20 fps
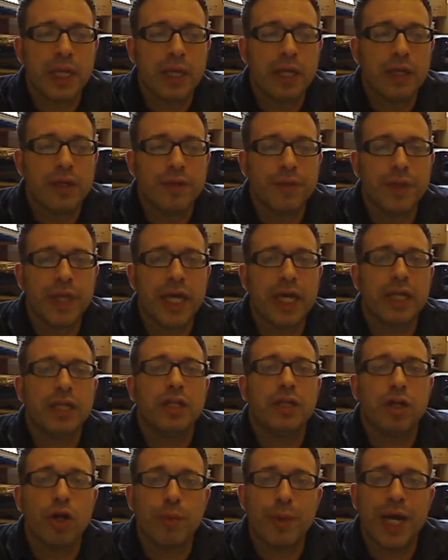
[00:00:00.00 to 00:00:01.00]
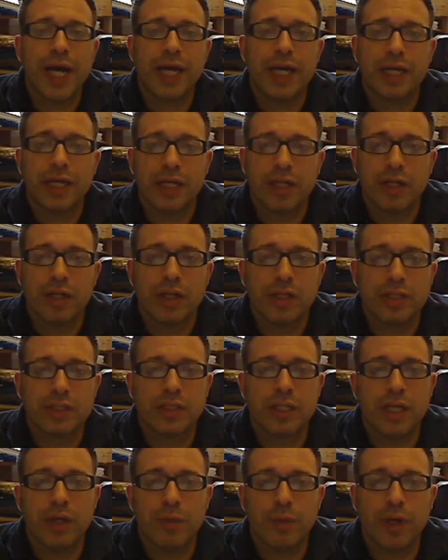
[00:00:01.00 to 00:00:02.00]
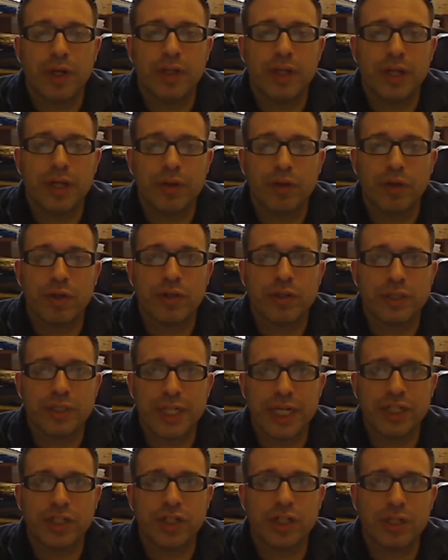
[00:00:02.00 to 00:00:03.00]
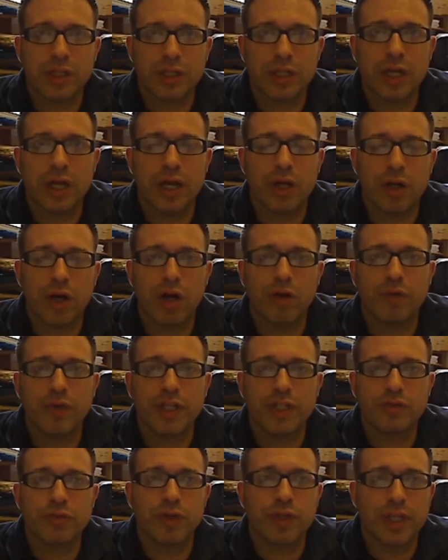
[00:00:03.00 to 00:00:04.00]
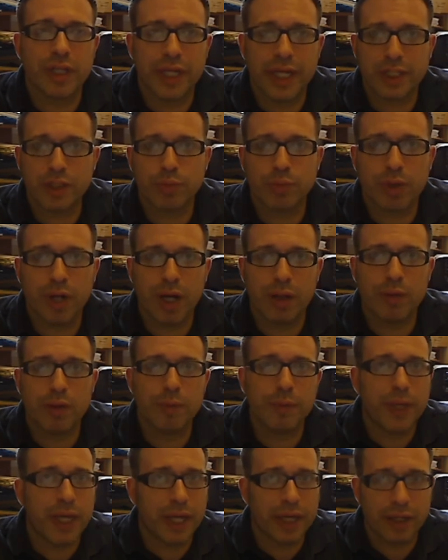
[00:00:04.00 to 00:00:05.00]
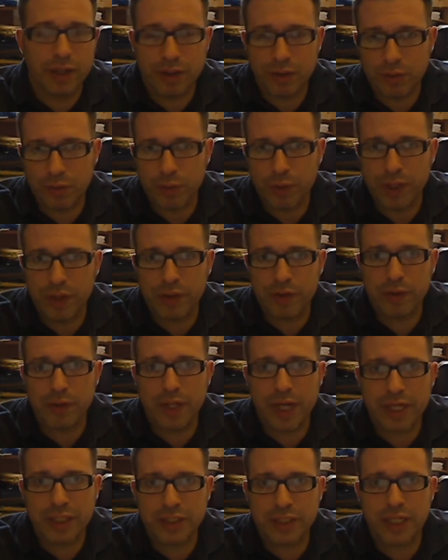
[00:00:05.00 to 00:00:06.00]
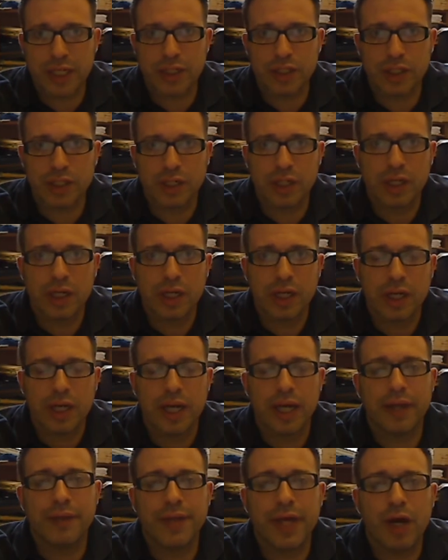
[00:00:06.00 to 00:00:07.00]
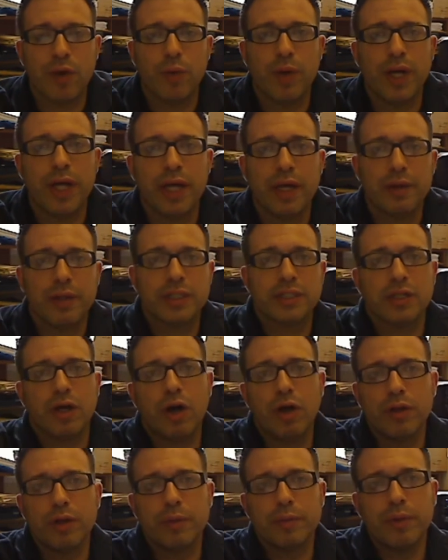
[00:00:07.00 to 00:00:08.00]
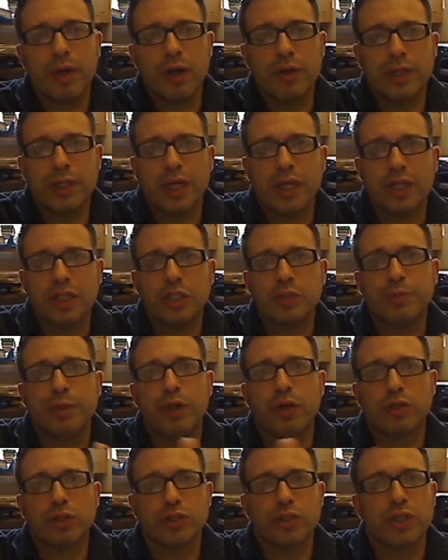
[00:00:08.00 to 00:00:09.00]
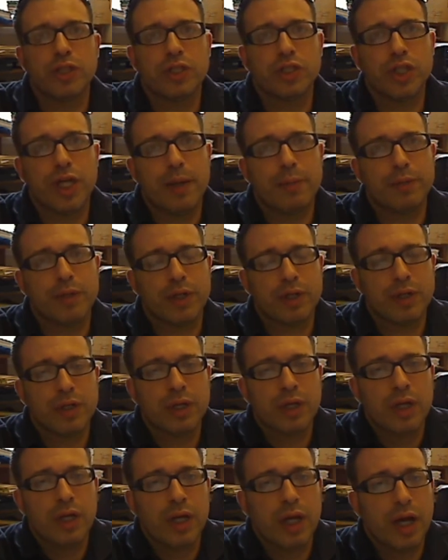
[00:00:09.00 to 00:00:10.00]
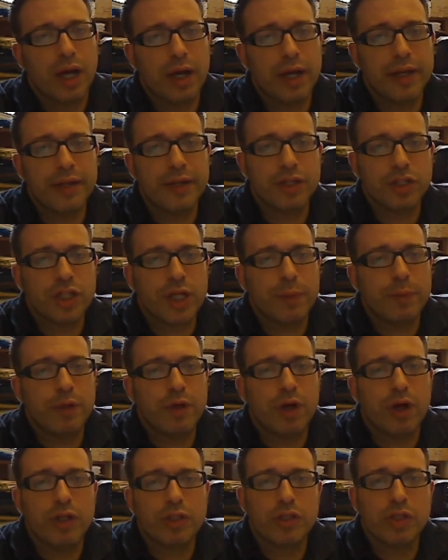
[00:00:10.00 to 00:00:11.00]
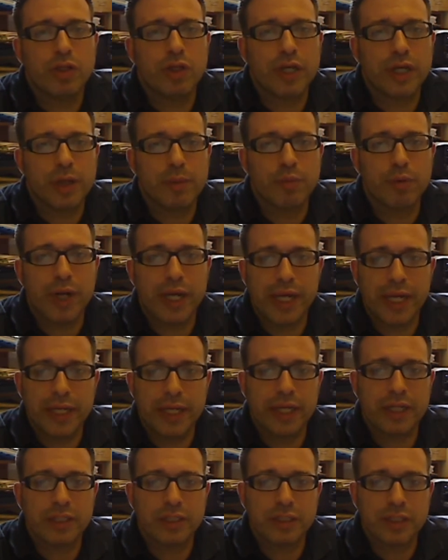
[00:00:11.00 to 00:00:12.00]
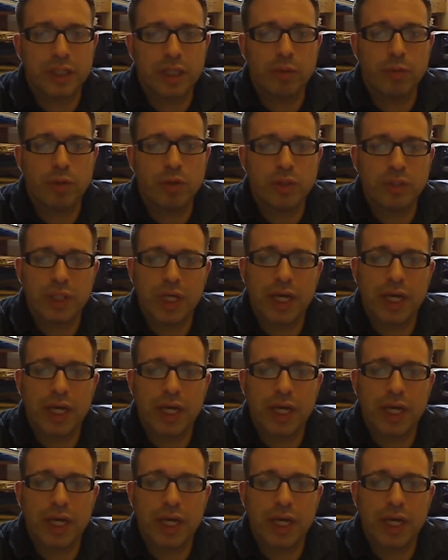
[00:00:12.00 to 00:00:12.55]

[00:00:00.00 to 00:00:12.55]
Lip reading: Then go back, see where the section cutoff is for the next problem, and read through that section. And that way, because all the knowledge builds through the chapter. In this chapter, you also look at breaking down syllables.